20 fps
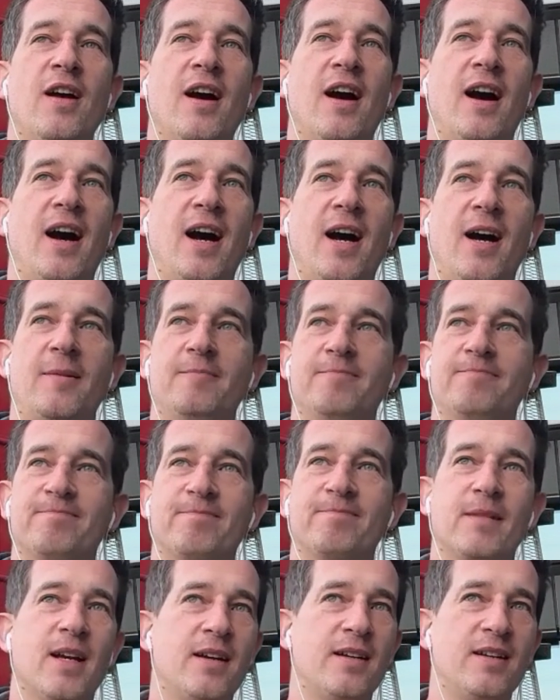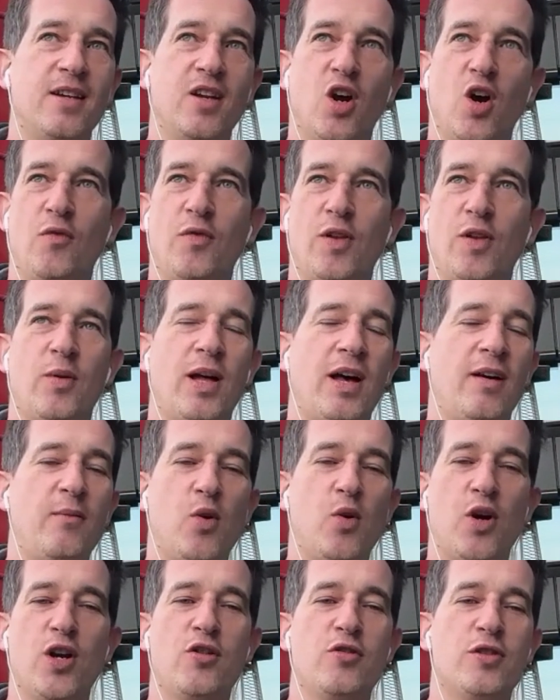hopefully we'll have
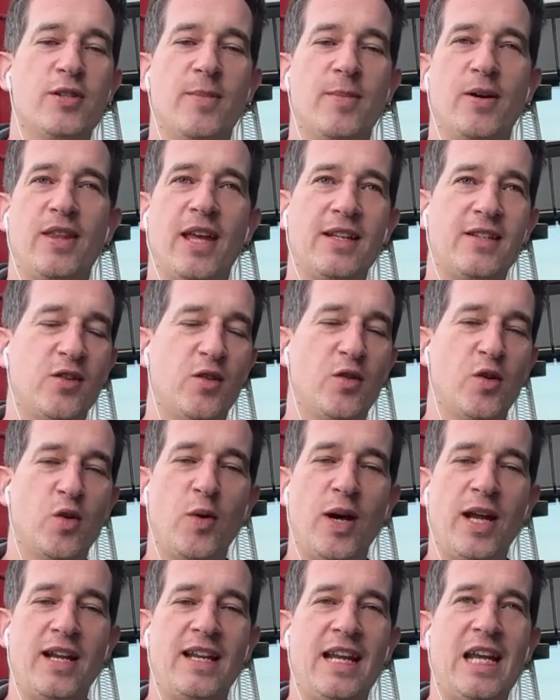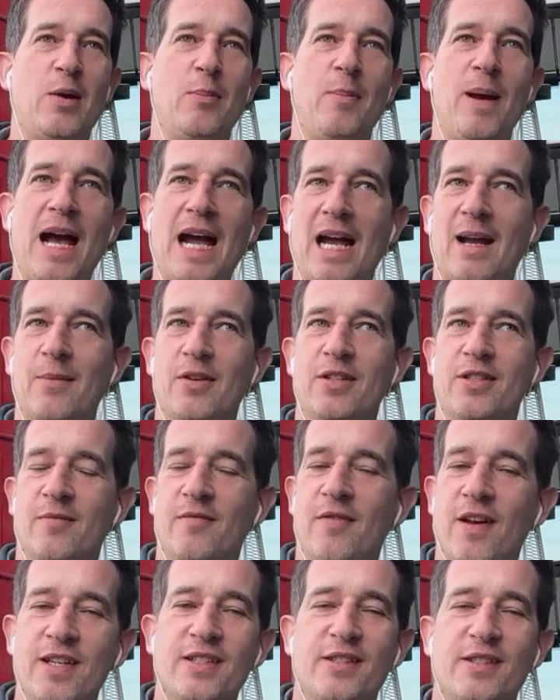more news about that soon. We're waiting to hear back about some
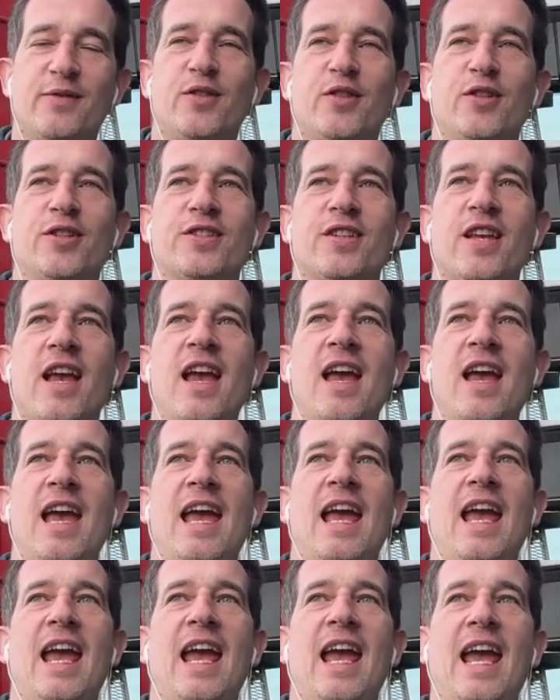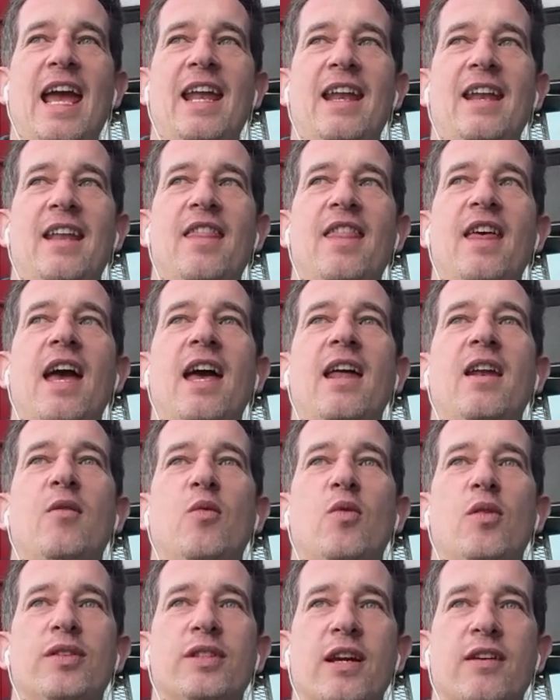festivals, and then
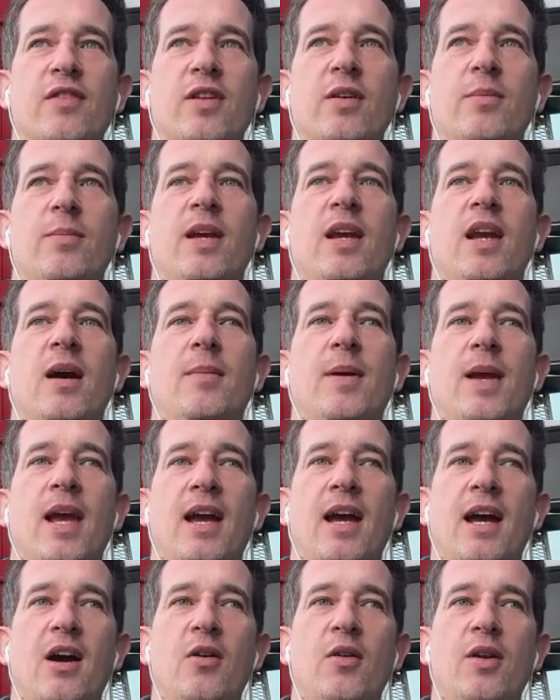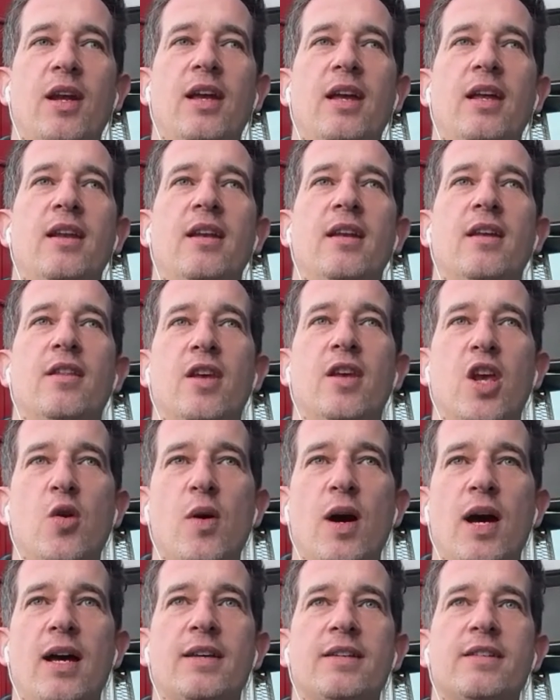we'll definitely be coming out in the
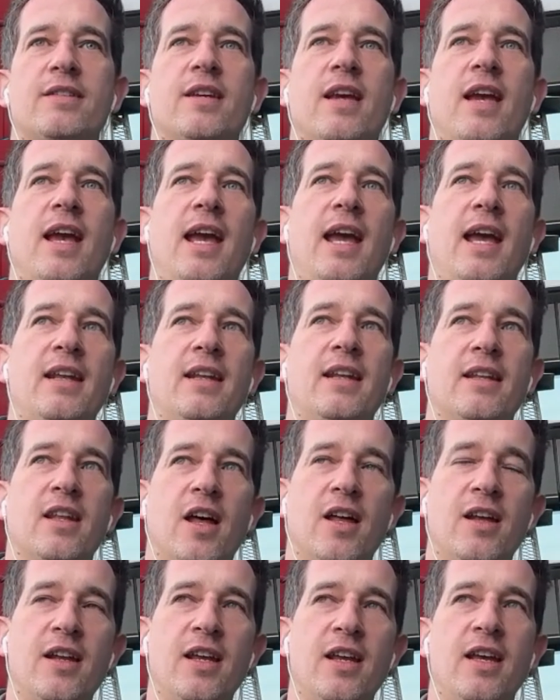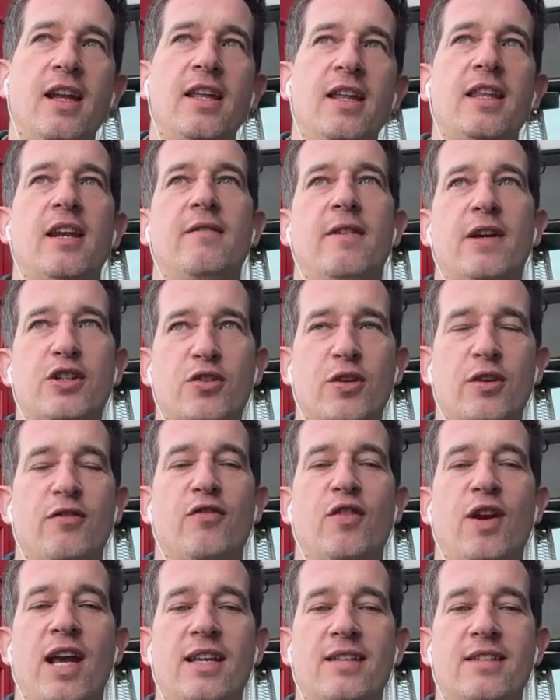US and London and then eventually
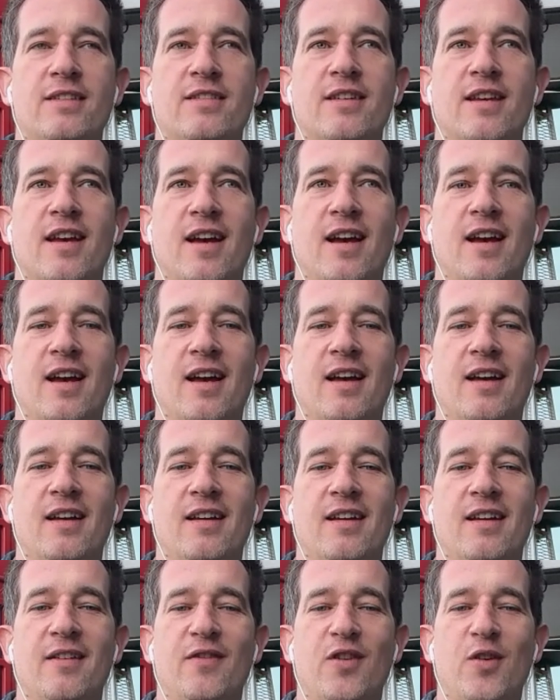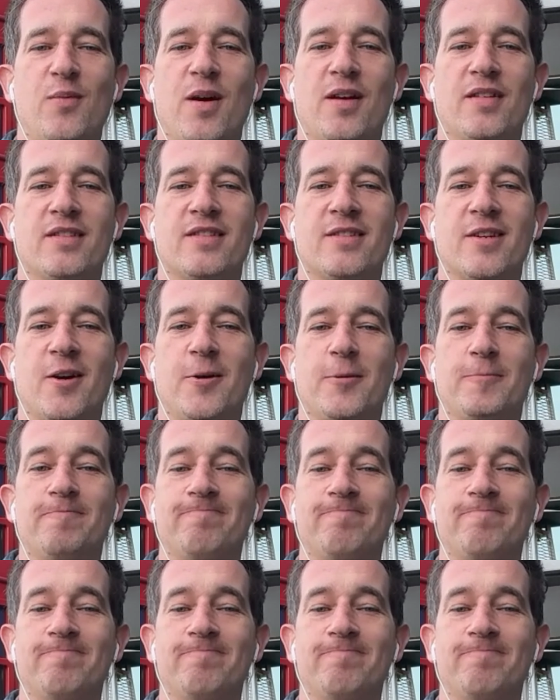France in a few months. So